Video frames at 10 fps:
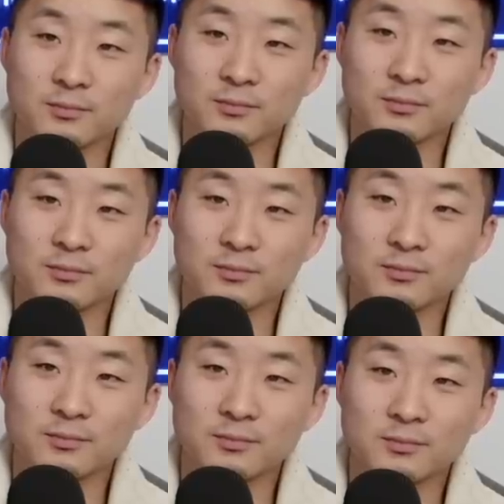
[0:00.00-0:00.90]

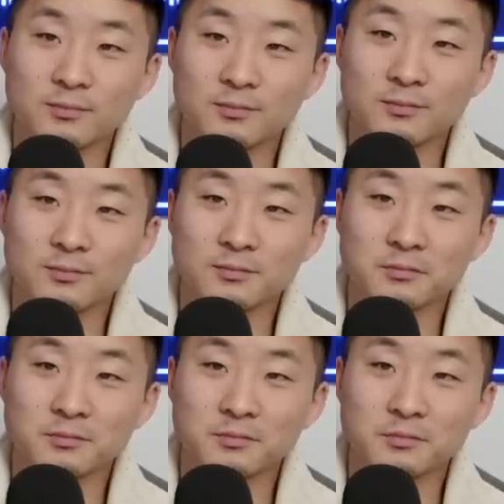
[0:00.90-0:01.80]

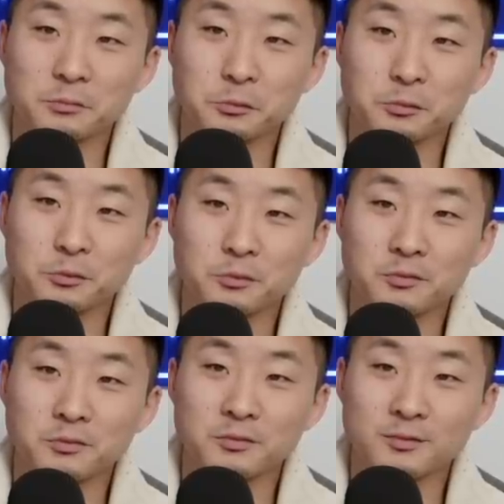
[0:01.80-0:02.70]

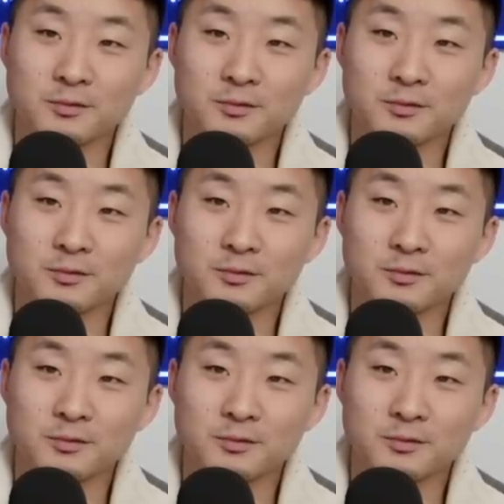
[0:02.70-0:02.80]
This person isn't speaking.